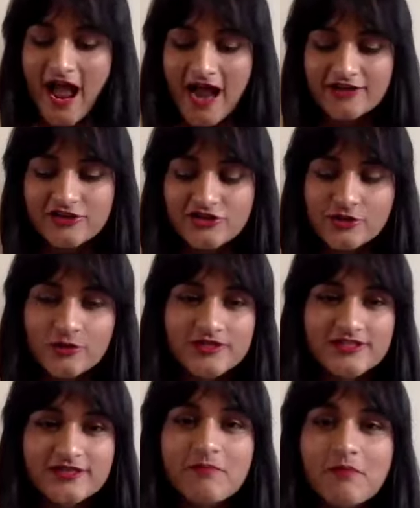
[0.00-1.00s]
And she
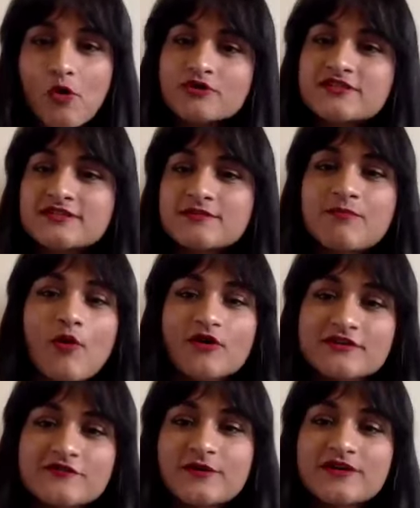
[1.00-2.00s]
was the most
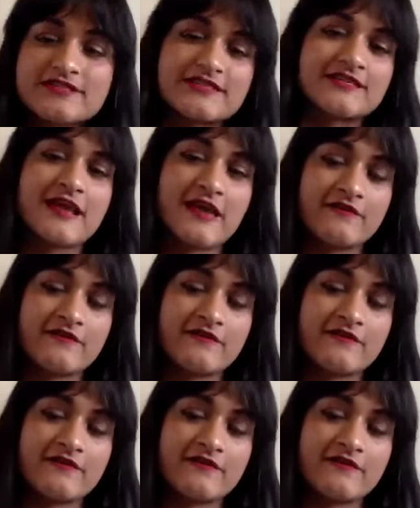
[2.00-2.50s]
supportive person